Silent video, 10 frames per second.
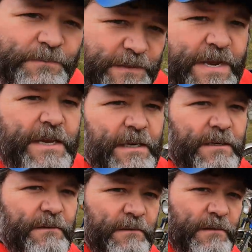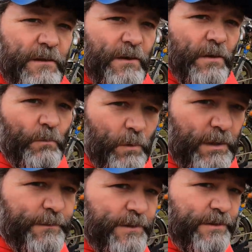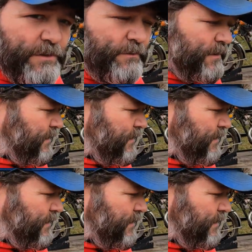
thinking what I'm gonna do with